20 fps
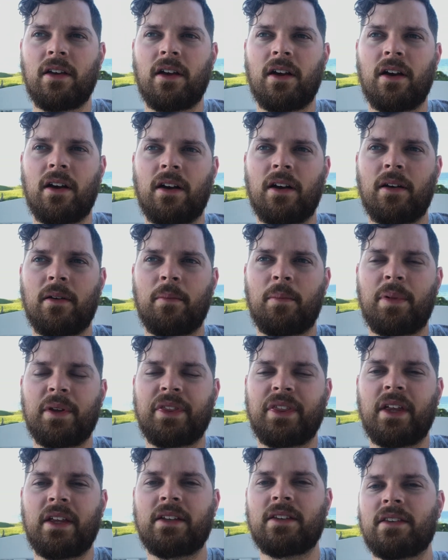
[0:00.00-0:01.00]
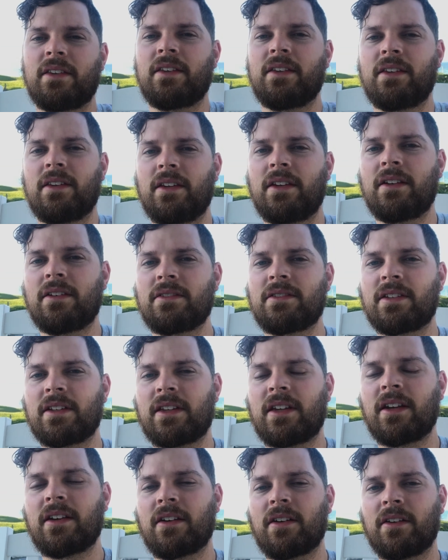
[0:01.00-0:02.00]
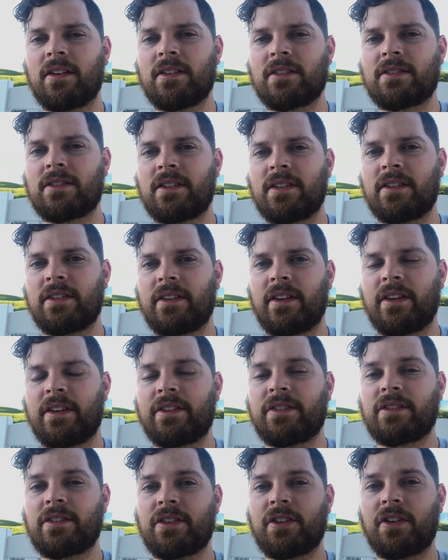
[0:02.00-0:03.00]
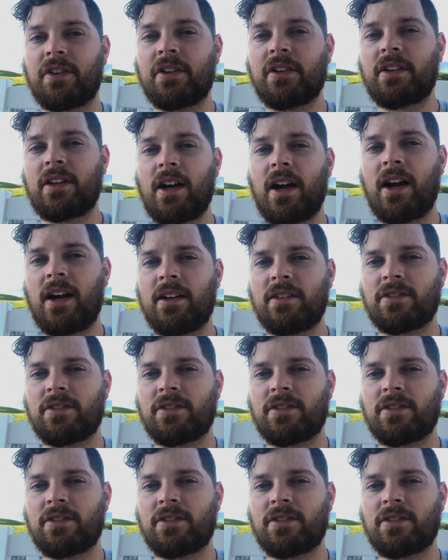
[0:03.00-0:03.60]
But then here's the kicker: is this third guy.